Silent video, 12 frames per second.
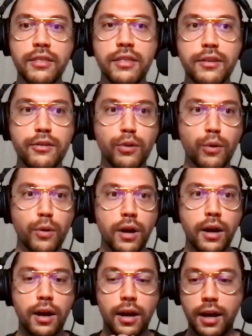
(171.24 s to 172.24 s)
so
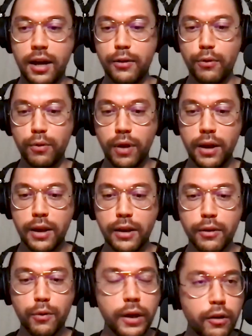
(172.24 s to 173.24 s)
I, I
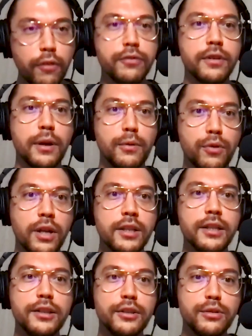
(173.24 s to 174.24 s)
quite often i run
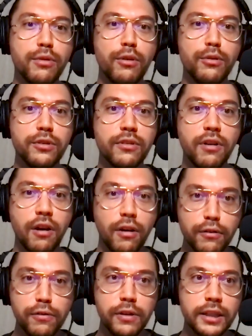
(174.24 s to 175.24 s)
into those
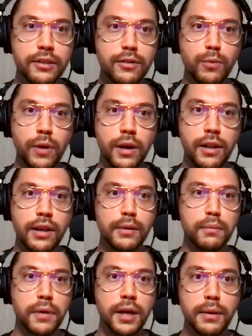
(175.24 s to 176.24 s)
conflicts where like
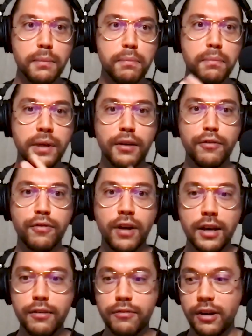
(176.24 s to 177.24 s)
my big
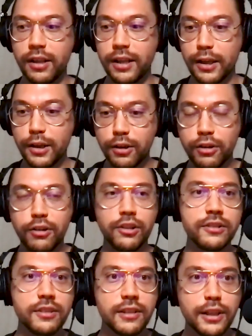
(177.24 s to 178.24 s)
five are like
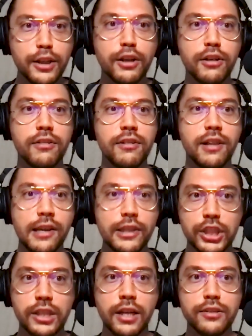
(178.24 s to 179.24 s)
constantly
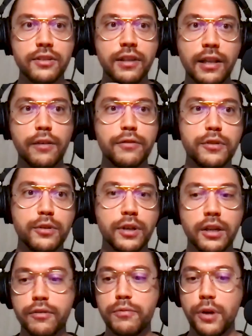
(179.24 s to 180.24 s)
clashing and i still have to kind
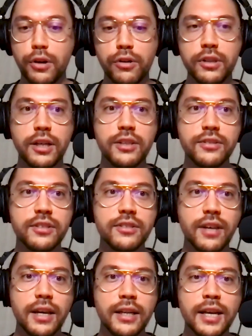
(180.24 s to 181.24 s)
of prioritize and
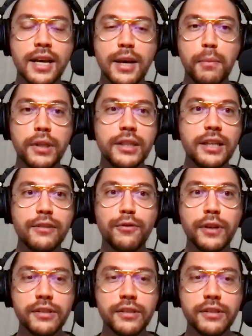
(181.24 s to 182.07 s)
decide but it feels